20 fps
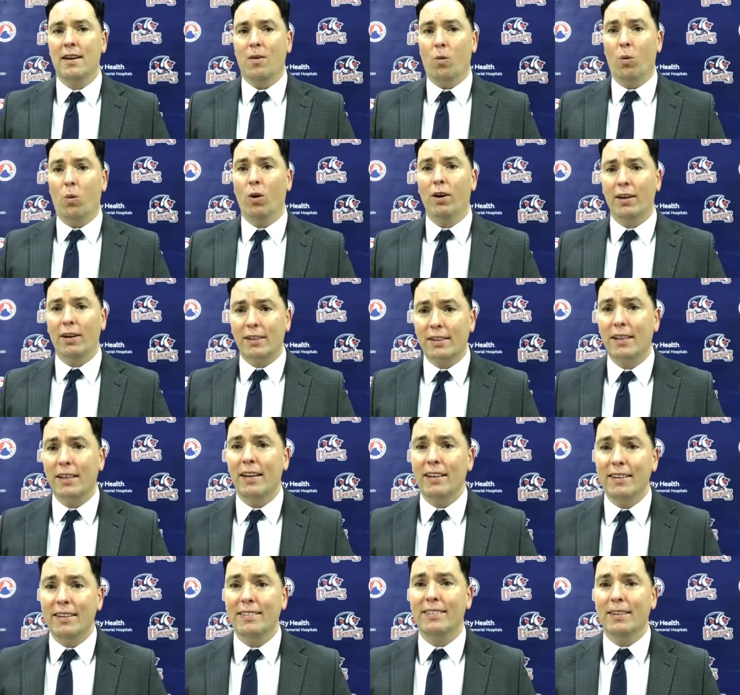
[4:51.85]
we're
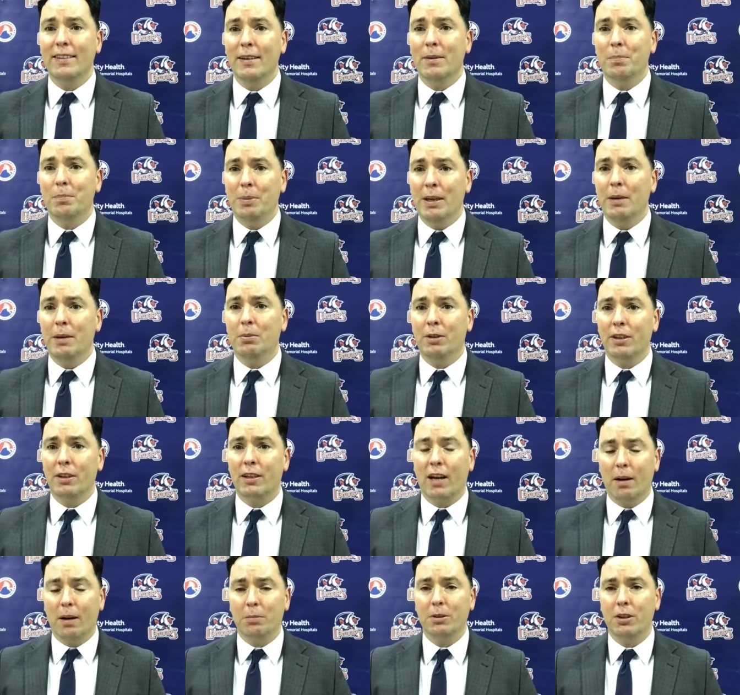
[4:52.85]
excited to be able to
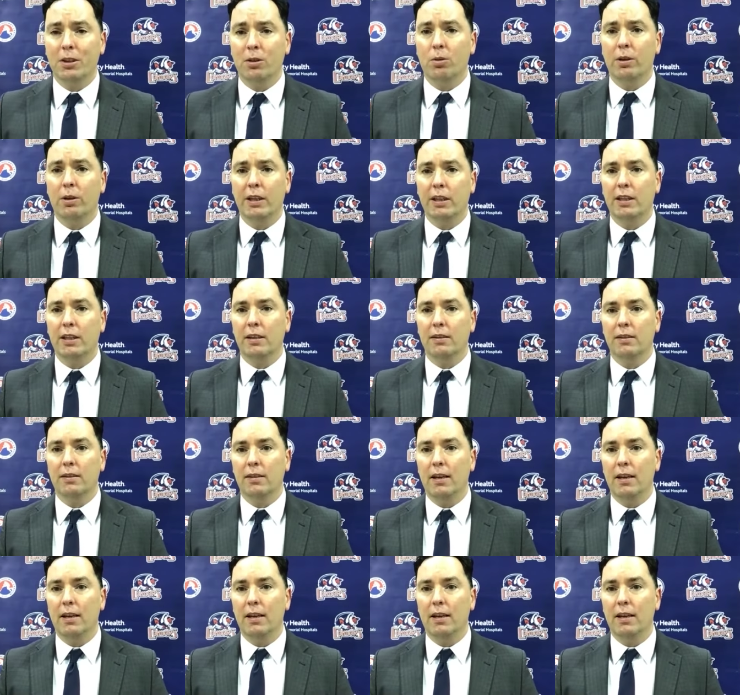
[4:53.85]
come to the rink and,